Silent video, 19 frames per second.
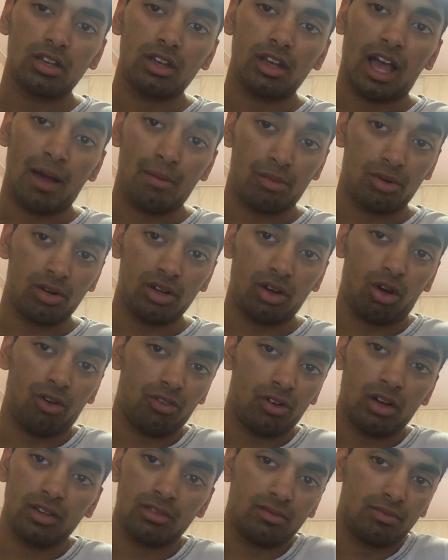Hammer it
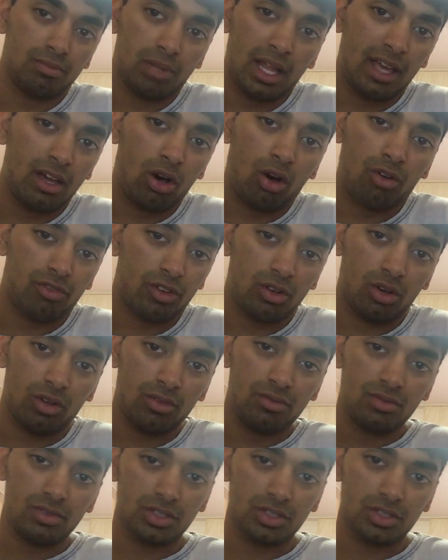off. Play it off and on.